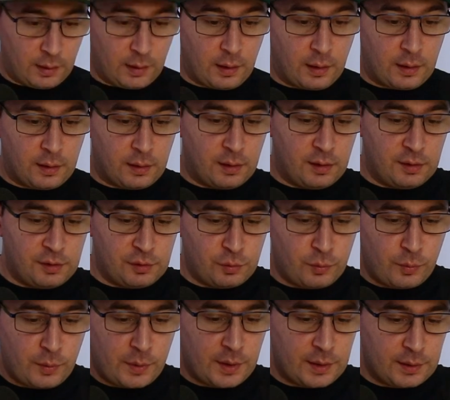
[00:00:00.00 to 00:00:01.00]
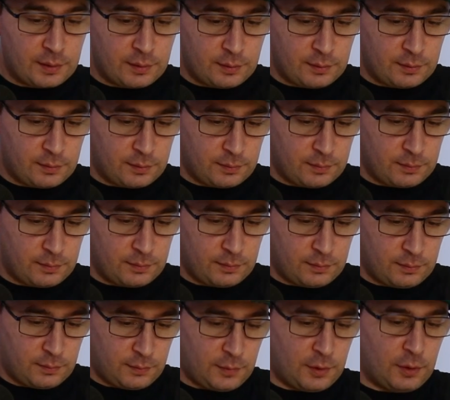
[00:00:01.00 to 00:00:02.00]
And this one
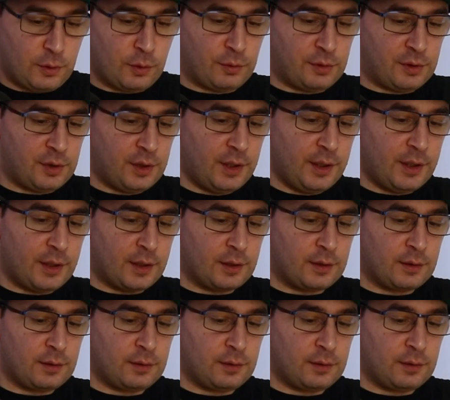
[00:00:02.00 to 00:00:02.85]
goes here.